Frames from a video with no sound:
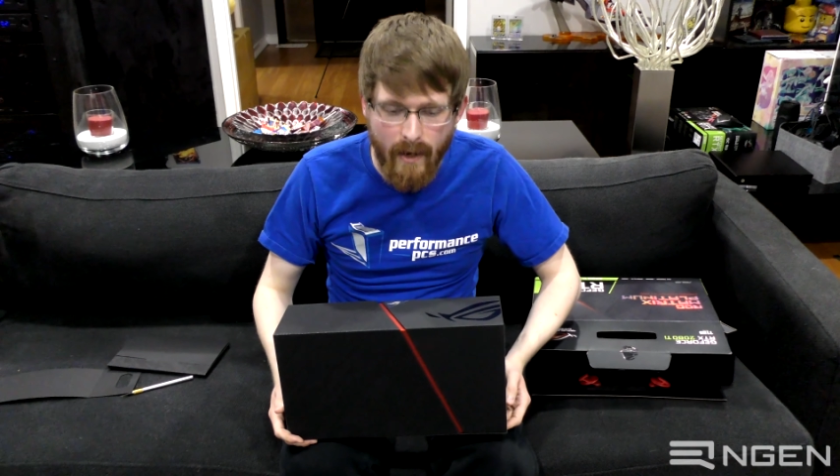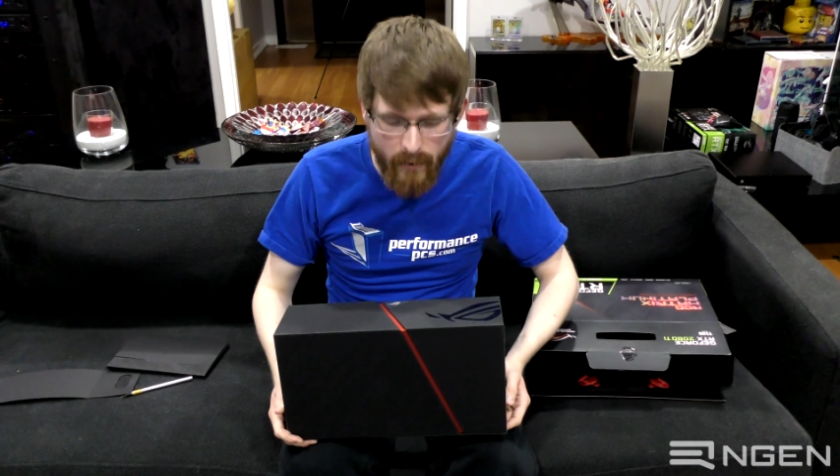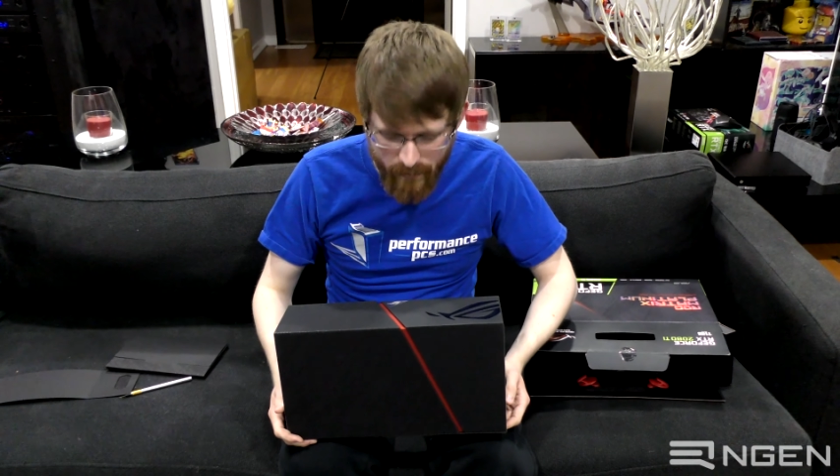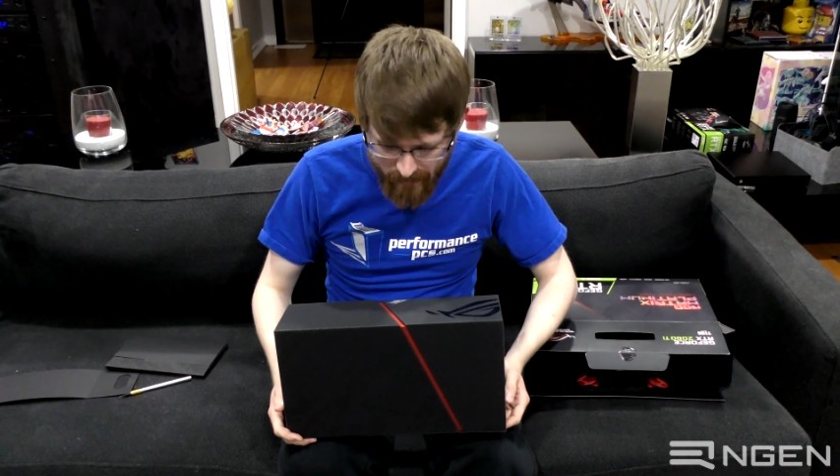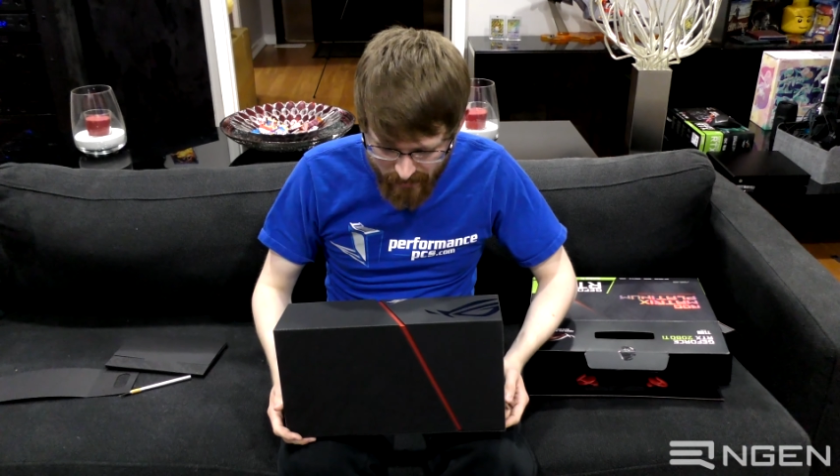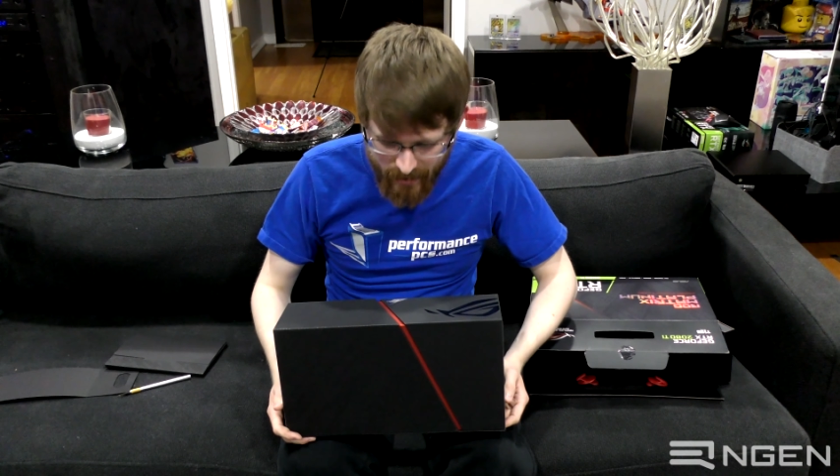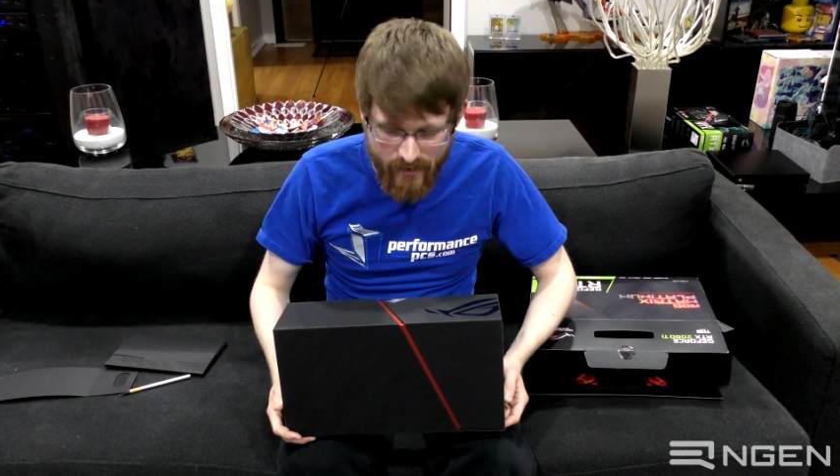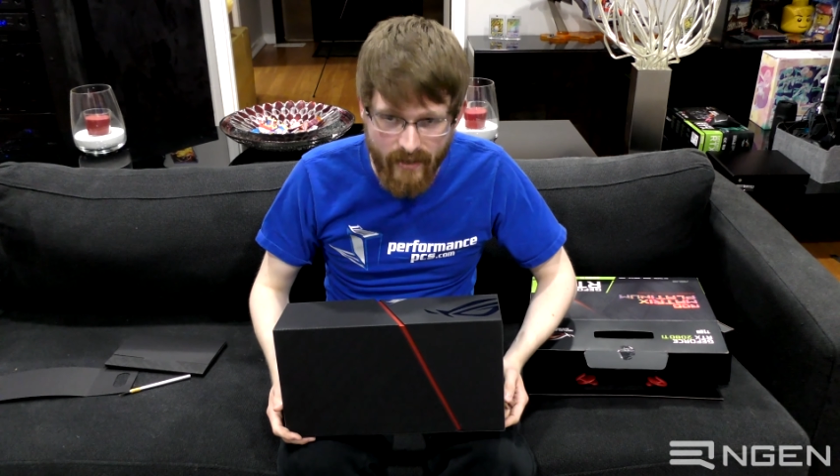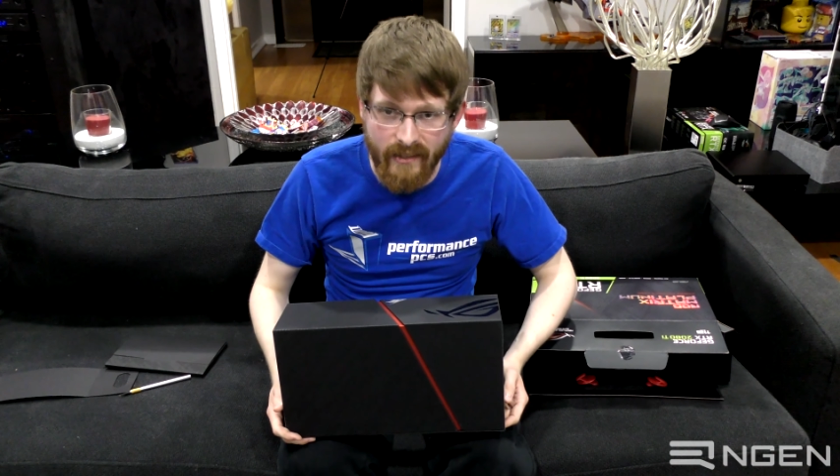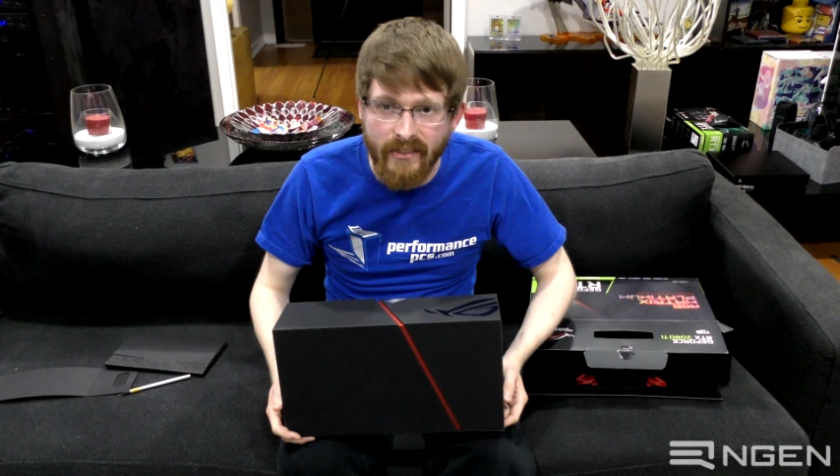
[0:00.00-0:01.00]
approve of these kind
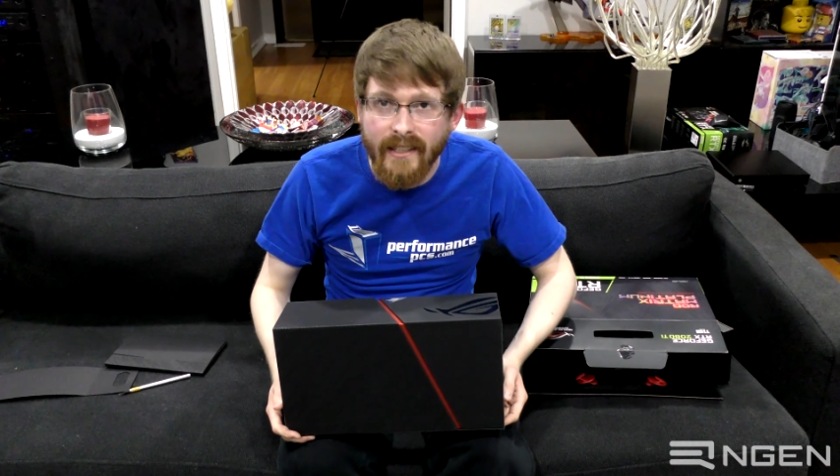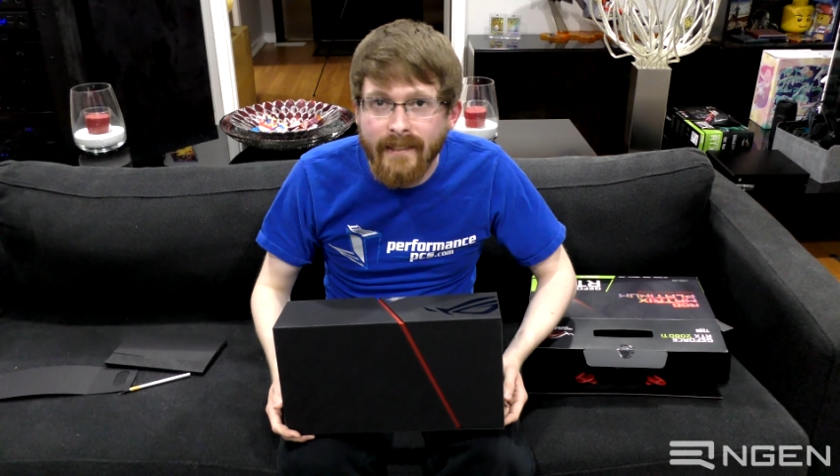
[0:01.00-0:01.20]
of things.